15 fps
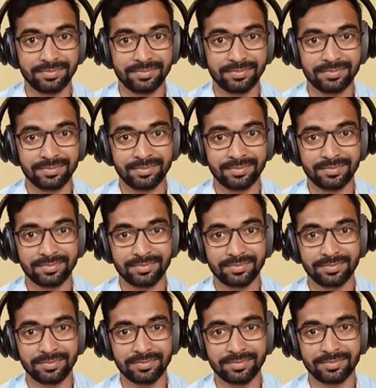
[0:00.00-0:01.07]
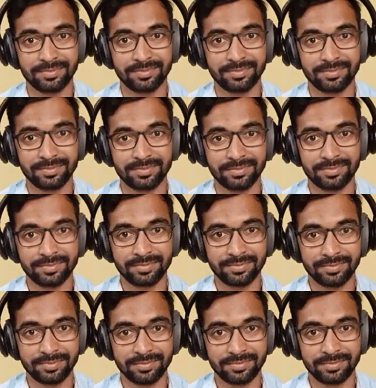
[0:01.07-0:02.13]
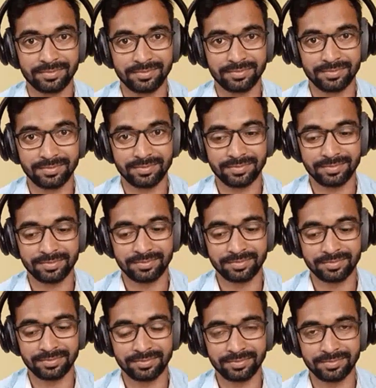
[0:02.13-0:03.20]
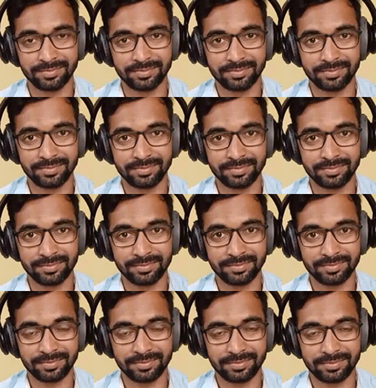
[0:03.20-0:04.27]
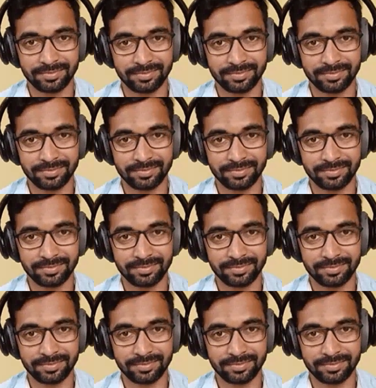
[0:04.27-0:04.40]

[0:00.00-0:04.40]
(silent)